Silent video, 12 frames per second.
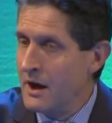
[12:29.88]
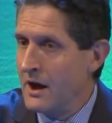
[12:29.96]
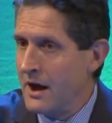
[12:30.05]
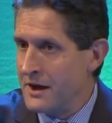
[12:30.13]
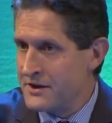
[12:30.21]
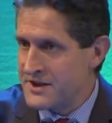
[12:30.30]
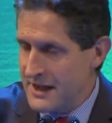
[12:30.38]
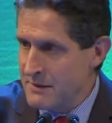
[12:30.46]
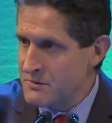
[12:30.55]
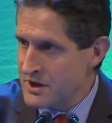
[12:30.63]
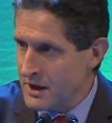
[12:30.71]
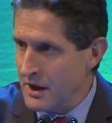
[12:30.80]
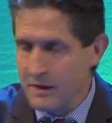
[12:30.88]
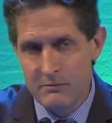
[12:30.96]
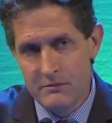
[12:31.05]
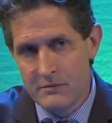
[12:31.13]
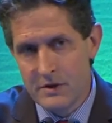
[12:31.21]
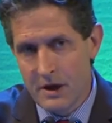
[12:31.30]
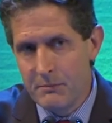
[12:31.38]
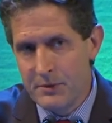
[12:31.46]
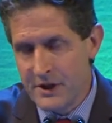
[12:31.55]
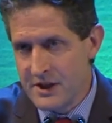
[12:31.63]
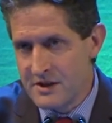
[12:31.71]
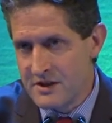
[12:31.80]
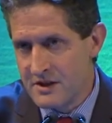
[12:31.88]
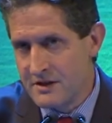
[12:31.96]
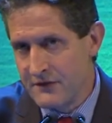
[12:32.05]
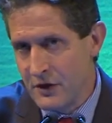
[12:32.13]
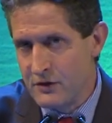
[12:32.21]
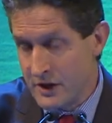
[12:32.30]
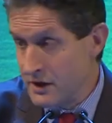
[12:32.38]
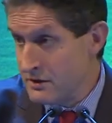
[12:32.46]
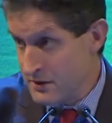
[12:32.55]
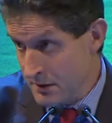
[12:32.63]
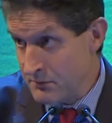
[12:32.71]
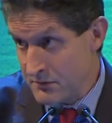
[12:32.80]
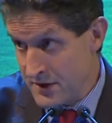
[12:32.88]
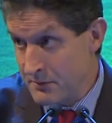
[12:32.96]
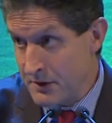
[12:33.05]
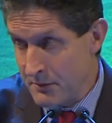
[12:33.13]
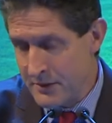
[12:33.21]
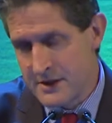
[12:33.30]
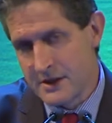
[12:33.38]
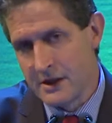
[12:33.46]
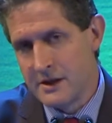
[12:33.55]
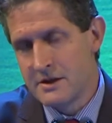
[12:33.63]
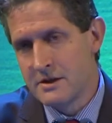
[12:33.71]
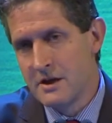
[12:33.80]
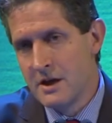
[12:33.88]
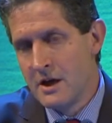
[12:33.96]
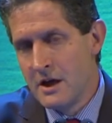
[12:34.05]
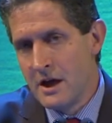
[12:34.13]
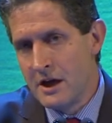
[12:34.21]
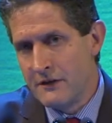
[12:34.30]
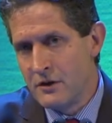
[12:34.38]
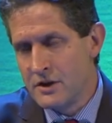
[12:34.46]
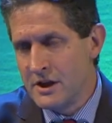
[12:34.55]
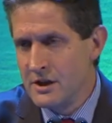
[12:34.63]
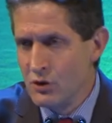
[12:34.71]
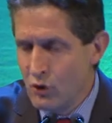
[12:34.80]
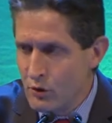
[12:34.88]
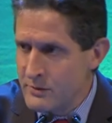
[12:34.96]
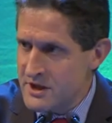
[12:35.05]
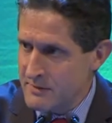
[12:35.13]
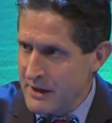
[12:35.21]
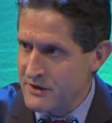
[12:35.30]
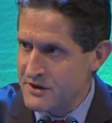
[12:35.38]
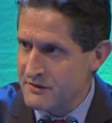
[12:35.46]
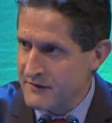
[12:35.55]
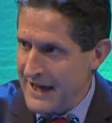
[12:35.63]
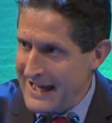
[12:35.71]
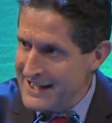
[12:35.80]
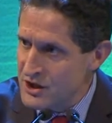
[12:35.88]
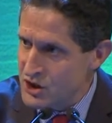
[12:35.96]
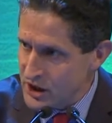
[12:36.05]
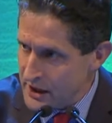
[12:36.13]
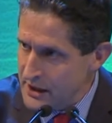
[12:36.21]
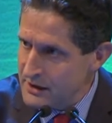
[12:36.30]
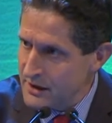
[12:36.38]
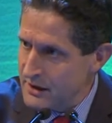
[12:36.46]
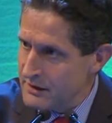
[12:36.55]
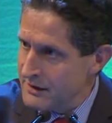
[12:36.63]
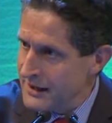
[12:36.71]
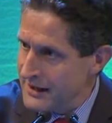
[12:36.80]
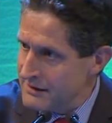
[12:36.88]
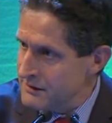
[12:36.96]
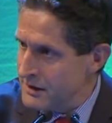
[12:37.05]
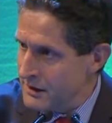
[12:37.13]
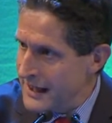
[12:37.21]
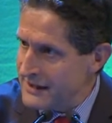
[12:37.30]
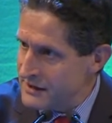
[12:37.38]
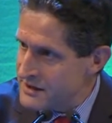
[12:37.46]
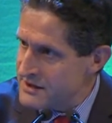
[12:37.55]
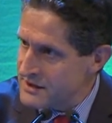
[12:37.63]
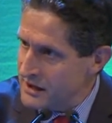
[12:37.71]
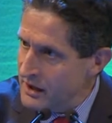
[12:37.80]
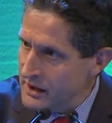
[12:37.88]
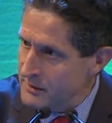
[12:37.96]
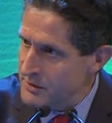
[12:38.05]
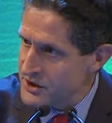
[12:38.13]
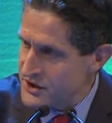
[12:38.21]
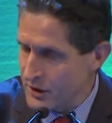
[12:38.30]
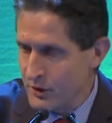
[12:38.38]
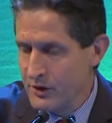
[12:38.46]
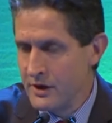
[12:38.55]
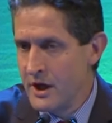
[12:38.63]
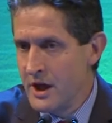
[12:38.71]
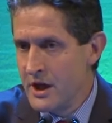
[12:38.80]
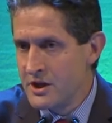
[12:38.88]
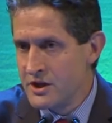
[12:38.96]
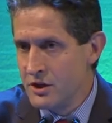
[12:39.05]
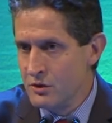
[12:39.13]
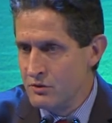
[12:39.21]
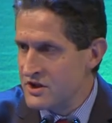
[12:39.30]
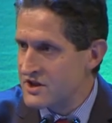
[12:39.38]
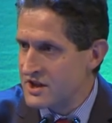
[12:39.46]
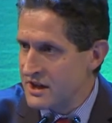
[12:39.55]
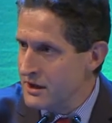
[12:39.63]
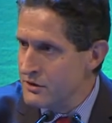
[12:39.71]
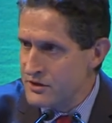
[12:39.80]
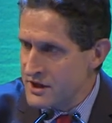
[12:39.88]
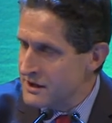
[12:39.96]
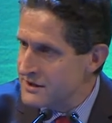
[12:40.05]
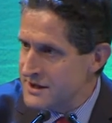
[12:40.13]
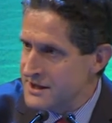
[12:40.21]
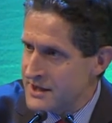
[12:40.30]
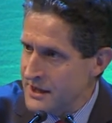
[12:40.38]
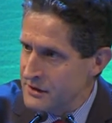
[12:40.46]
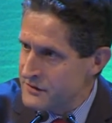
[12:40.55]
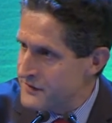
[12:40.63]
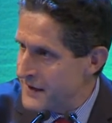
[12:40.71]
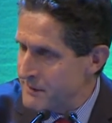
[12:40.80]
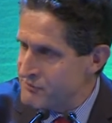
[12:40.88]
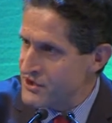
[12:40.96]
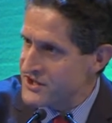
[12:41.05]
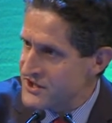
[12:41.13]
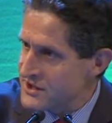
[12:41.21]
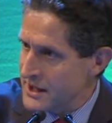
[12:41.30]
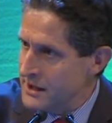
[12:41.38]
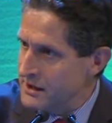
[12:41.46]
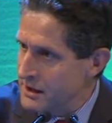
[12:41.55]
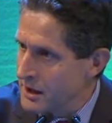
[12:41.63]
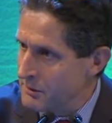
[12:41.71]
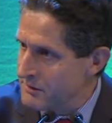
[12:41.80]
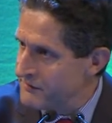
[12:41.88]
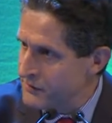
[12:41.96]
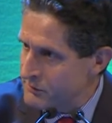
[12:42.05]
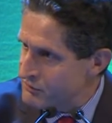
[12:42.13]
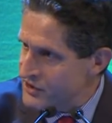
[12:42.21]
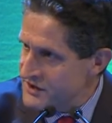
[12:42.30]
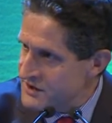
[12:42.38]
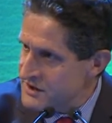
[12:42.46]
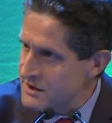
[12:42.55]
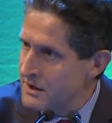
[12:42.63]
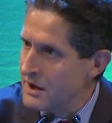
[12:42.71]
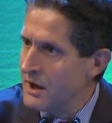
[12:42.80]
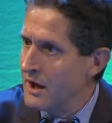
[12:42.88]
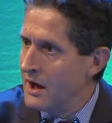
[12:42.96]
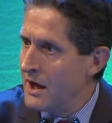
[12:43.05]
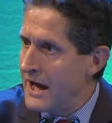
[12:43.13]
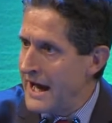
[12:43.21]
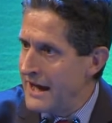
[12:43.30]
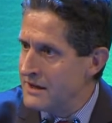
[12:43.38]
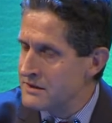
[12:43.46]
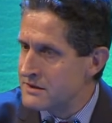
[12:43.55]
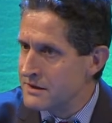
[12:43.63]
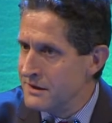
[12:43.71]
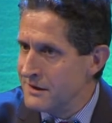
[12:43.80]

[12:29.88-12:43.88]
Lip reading: At the same time, companies are devoting, some companies at least, are devoting enormous amounts of energy and you know, analyst time and so on to disclosing the details of their present-day carbon footprints and